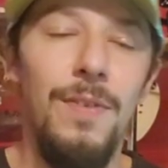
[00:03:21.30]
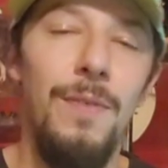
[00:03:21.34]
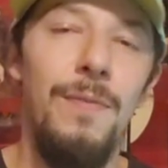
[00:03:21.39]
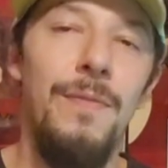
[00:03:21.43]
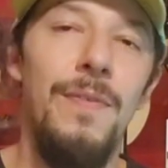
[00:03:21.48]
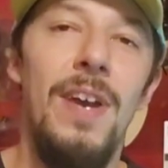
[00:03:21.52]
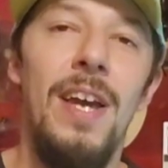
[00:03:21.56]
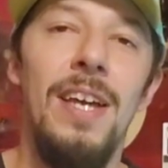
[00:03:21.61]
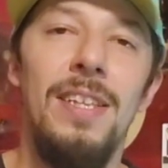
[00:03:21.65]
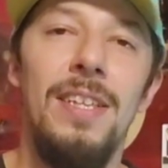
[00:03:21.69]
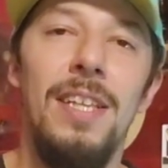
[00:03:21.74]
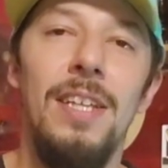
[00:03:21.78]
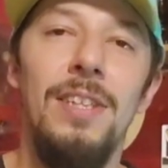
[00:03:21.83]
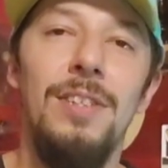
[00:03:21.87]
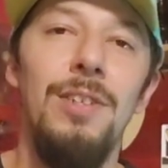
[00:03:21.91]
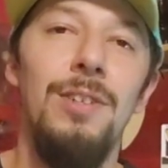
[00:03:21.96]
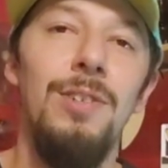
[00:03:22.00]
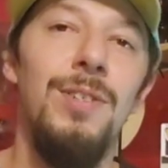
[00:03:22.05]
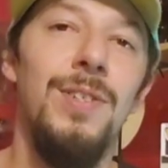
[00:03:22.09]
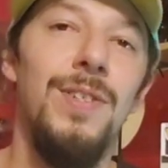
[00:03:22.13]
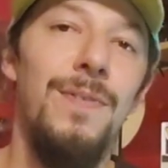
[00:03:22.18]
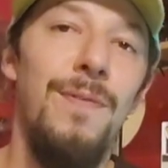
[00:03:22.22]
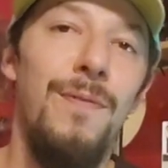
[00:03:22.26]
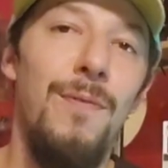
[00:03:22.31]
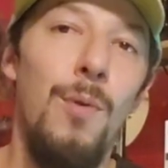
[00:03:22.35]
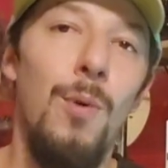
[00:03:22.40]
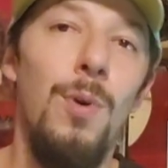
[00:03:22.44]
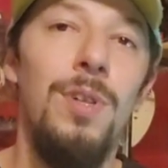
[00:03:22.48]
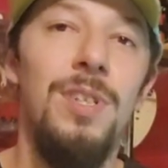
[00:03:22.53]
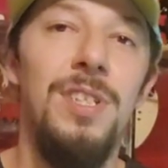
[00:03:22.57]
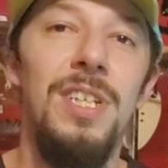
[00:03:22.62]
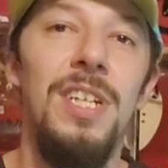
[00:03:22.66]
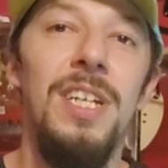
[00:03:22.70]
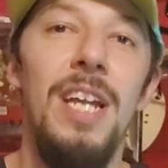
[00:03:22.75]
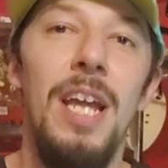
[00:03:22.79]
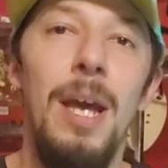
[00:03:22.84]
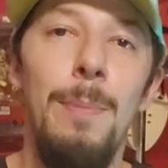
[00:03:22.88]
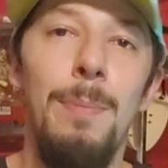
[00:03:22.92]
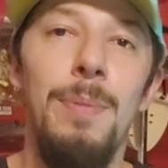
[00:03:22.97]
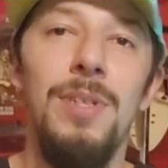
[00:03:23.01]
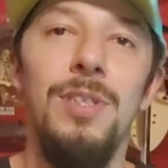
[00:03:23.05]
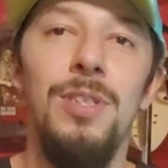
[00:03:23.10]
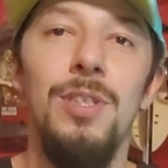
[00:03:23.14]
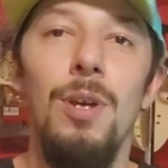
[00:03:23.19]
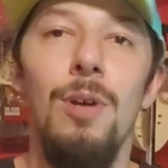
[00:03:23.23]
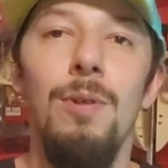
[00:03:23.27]
the fact that there's 14
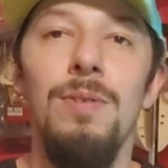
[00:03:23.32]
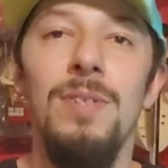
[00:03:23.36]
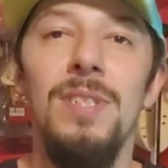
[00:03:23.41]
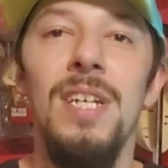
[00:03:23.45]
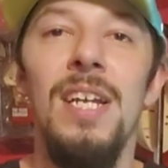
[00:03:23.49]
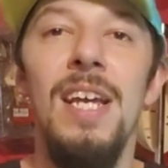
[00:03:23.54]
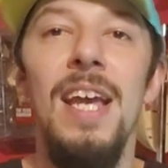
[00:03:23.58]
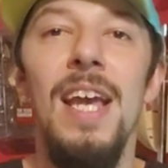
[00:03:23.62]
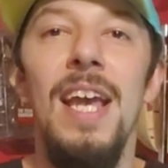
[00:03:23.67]
episodes